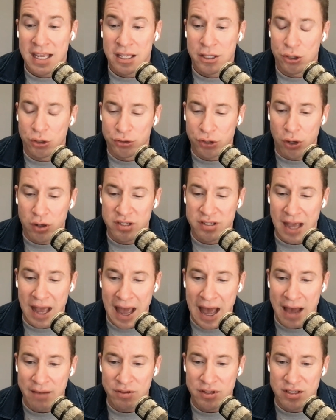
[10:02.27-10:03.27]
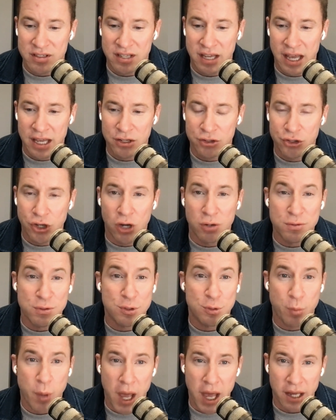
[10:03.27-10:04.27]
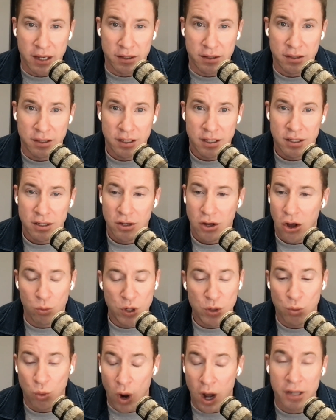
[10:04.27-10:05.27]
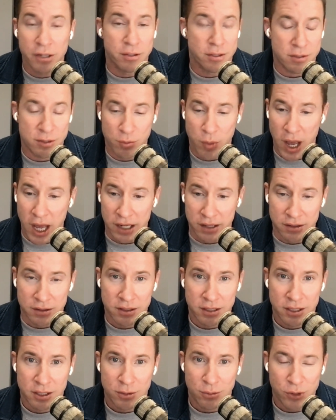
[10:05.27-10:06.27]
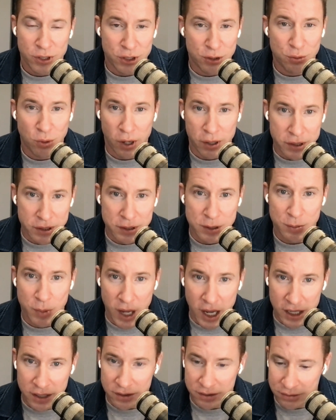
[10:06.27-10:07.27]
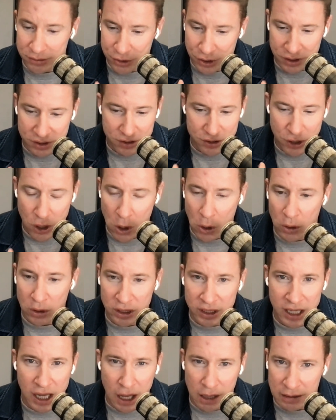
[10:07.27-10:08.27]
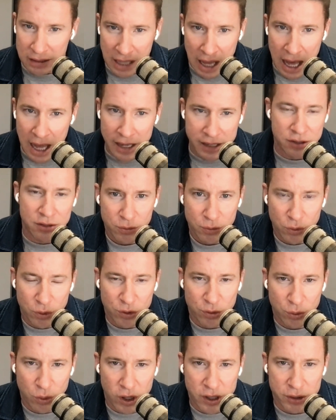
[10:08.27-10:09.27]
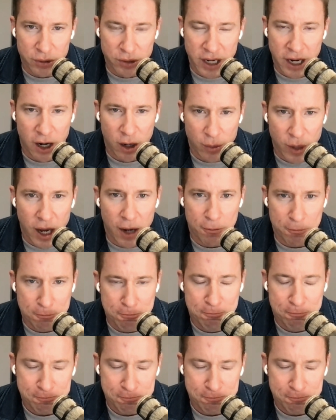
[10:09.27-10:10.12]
You'll notice I haven't said don't spend. We want you to spend. We just want you to spend just totally aligned with what you care about.